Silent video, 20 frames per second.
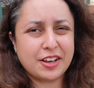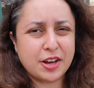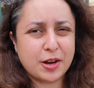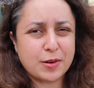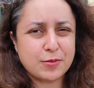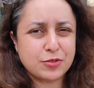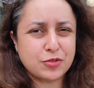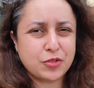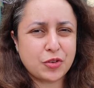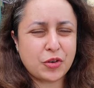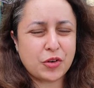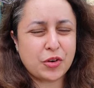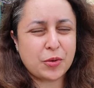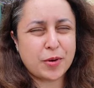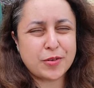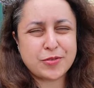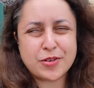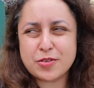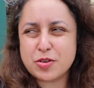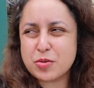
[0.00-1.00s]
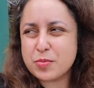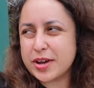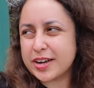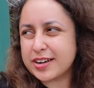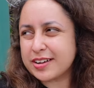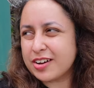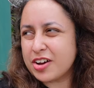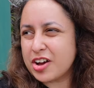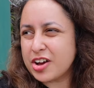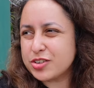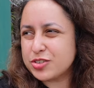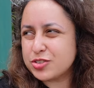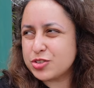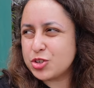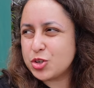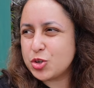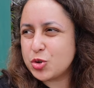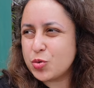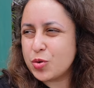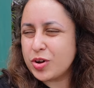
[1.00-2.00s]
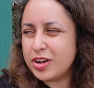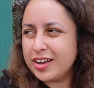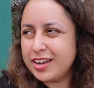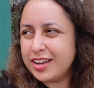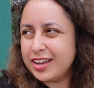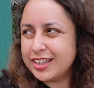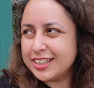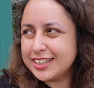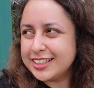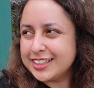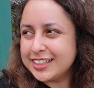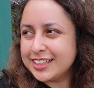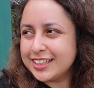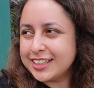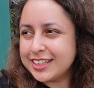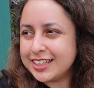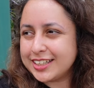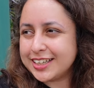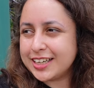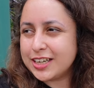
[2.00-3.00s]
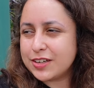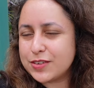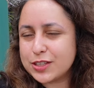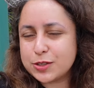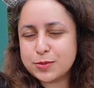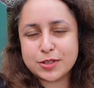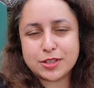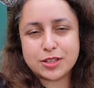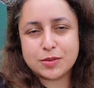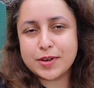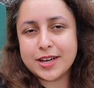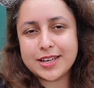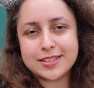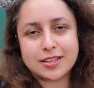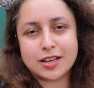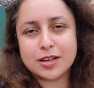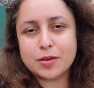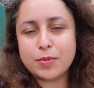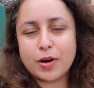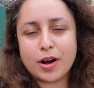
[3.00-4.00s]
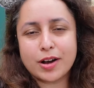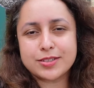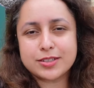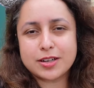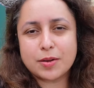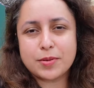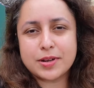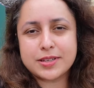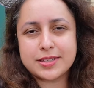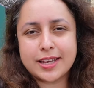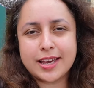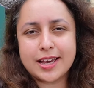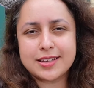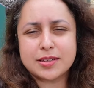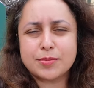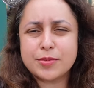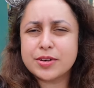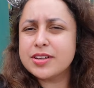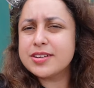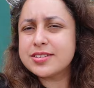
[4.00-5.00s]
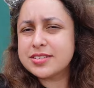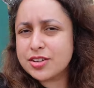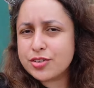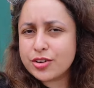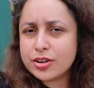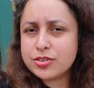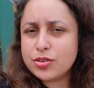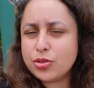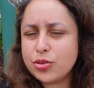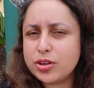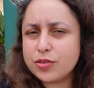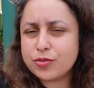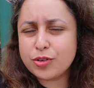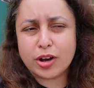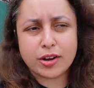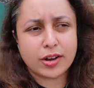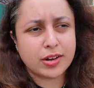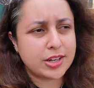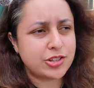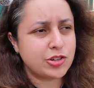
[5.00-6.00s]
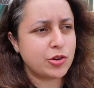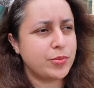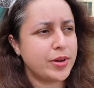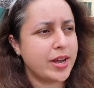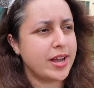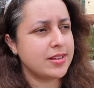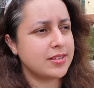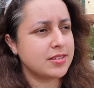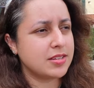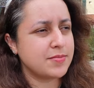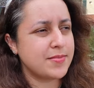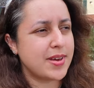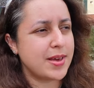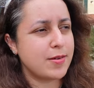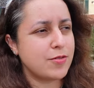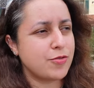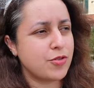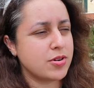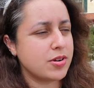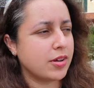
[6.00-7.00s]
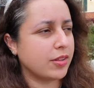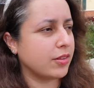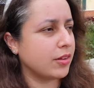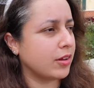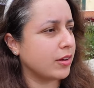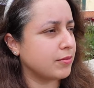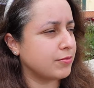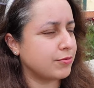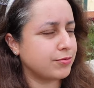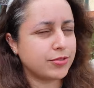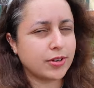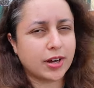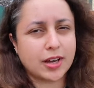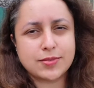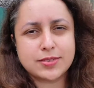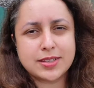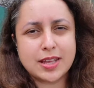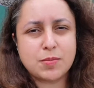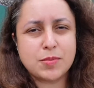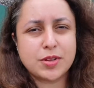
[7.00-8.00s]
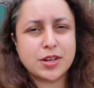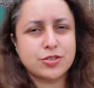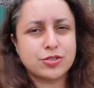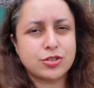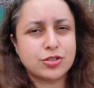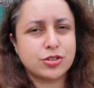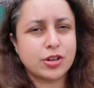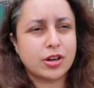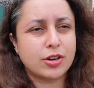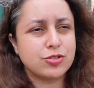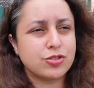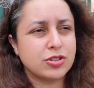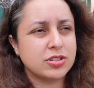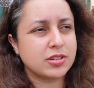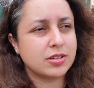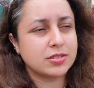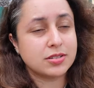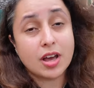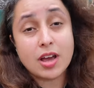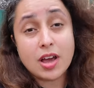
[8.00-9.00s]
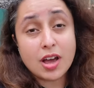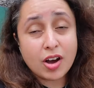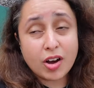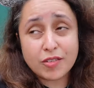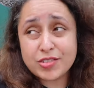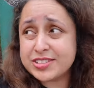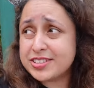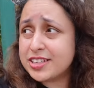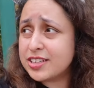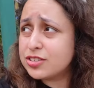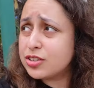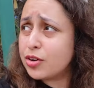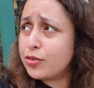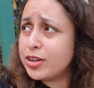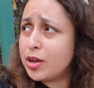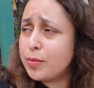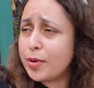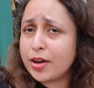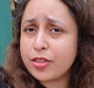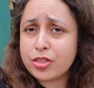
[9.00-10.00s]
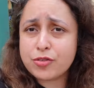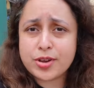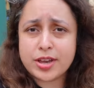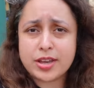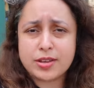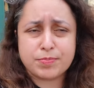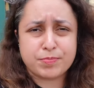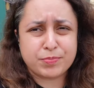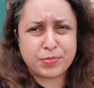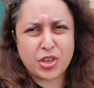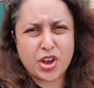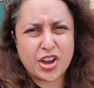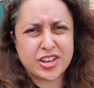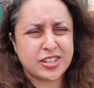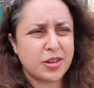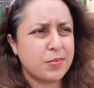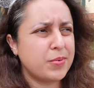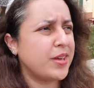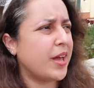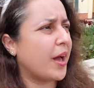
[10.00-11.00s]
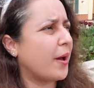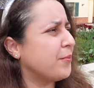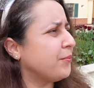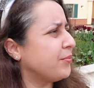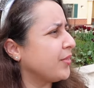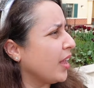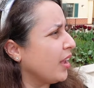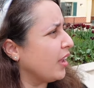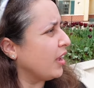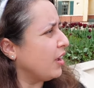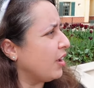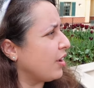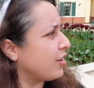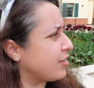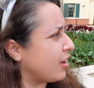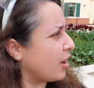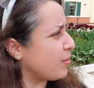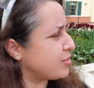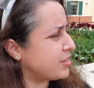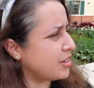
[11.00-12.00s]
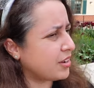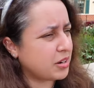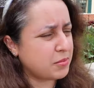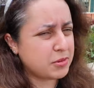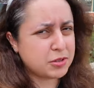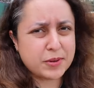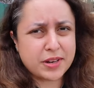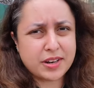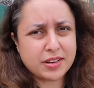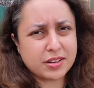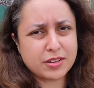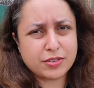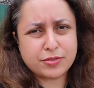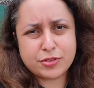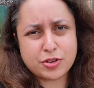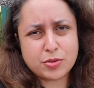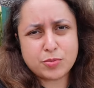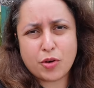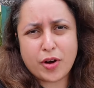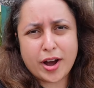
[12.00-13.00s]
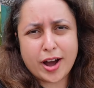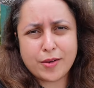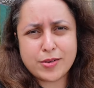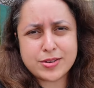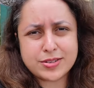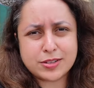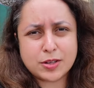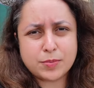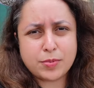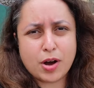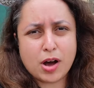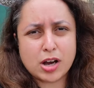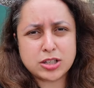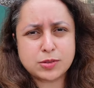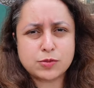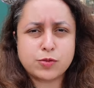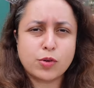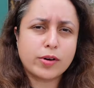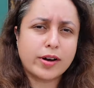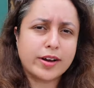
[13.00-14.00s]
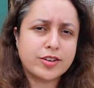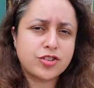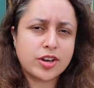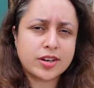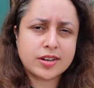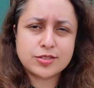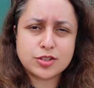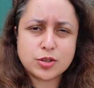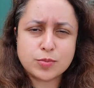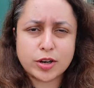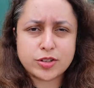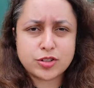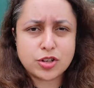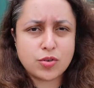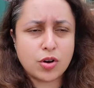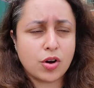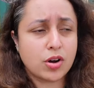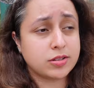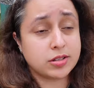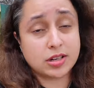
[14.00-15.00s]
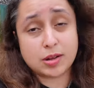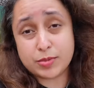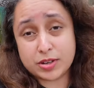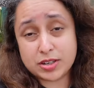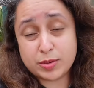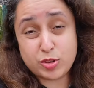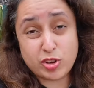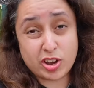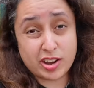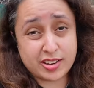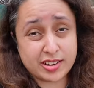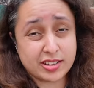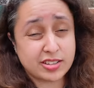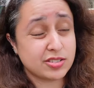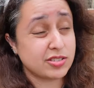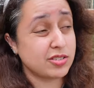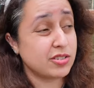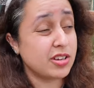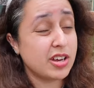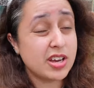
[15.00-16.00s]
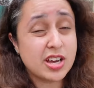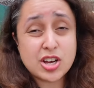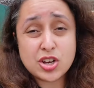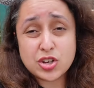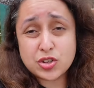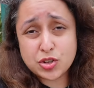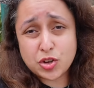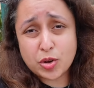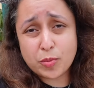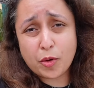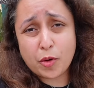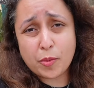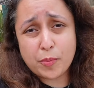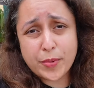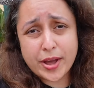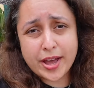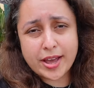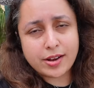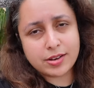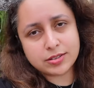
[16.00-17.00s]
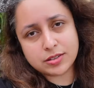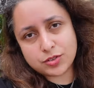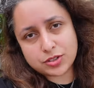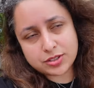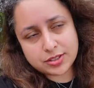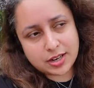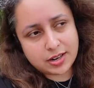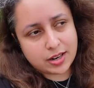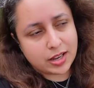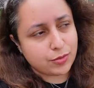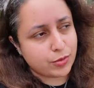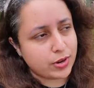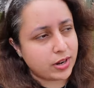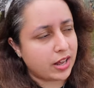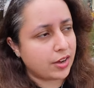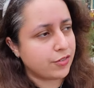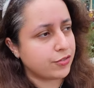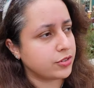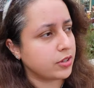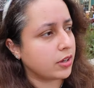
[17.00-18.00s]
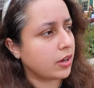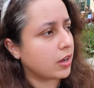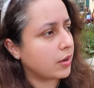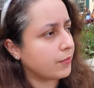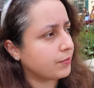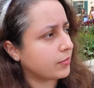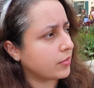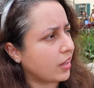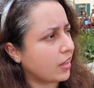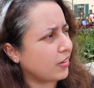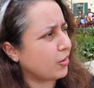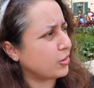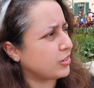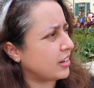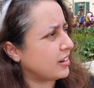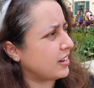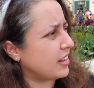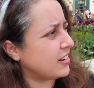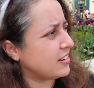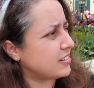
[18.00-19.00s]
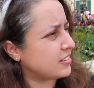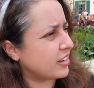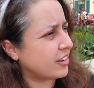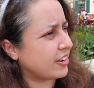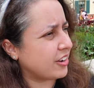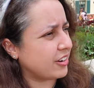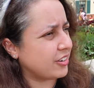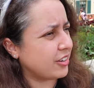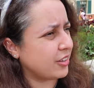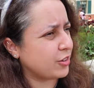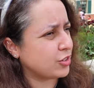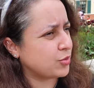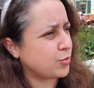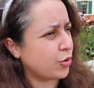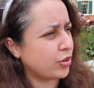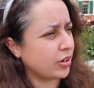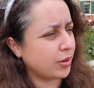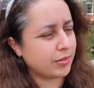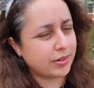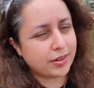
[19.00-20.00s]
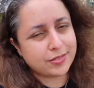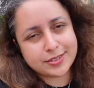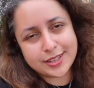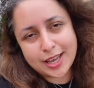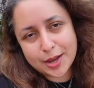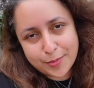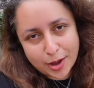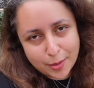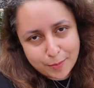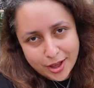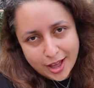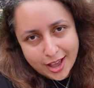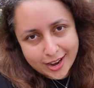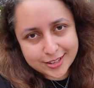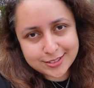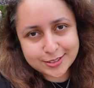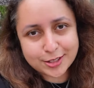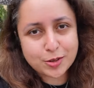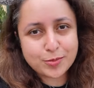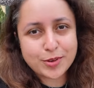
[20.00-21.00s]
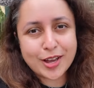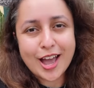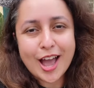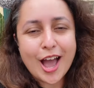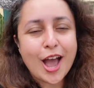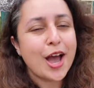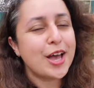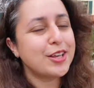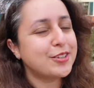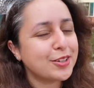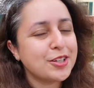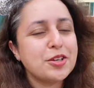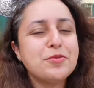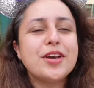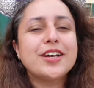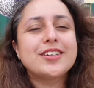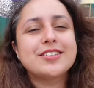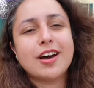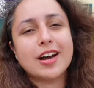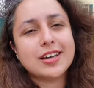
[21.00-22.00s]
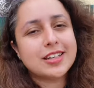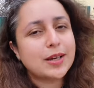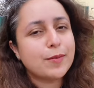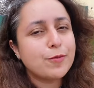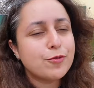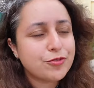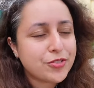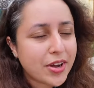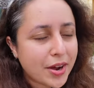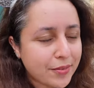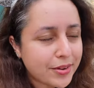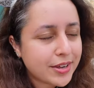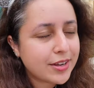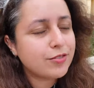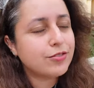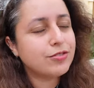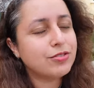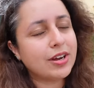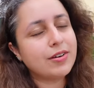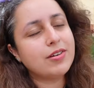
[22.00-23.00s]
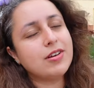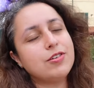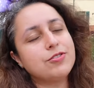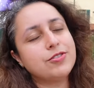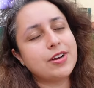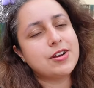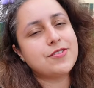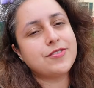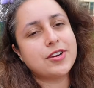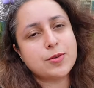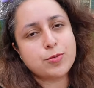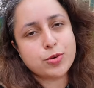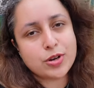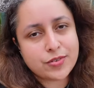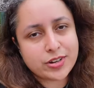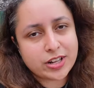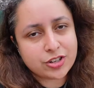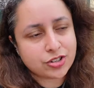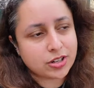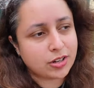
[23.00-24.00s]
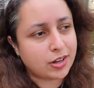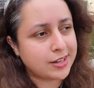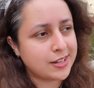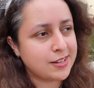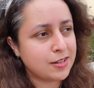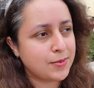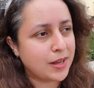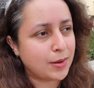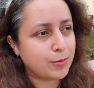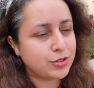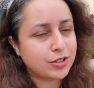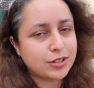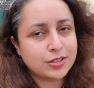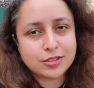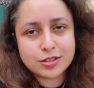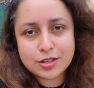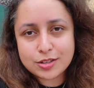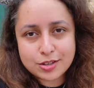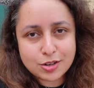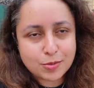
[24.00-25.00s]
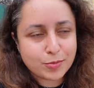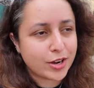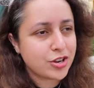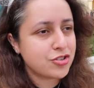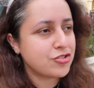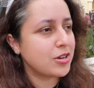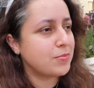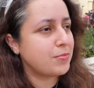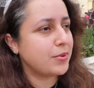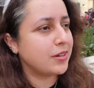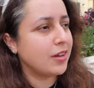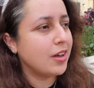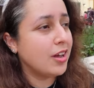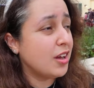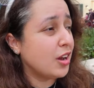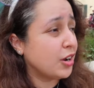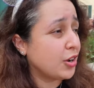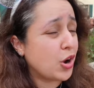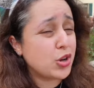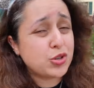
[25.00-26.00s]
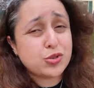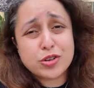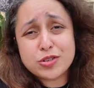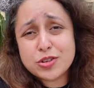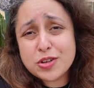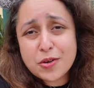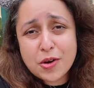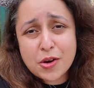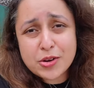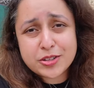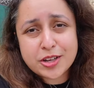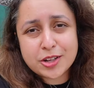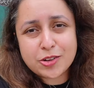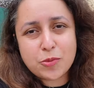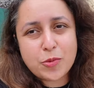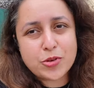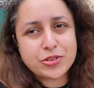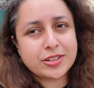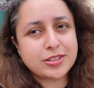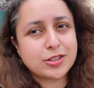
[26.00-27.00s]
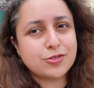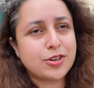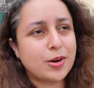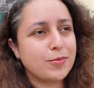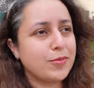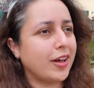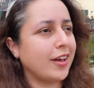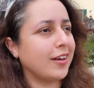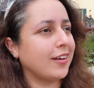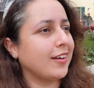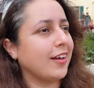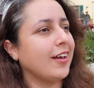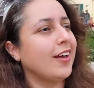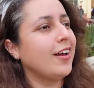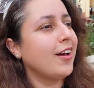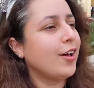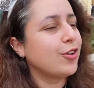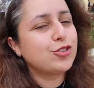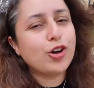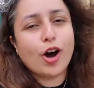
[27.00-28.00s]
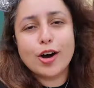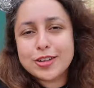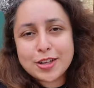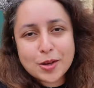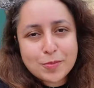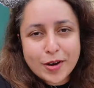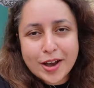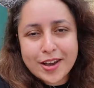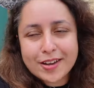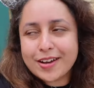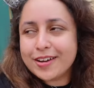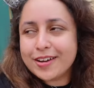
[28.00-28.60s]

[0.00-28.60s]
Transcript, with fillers: come for my friend Rebecca to leave. It's been an amazing past couple of days. I'm going to still continue the vlog a little bit, maybe for another 5-10 minutes or so, just because obviously it's only about 3.30pm so I'm still going to be spending a few more hours in the park before I check into my new hotel. I'm going to be checking it to Newport Bay because obviously I left, we left uh, Hotel L'Elysee uh, earlier this morning. I'm going to, get my bag. It's going to be it's going to be exciting. I'm very, very, very, very privileged and lucky to be able to continue my trip and go to a new hotel almost as if I'm like starting my,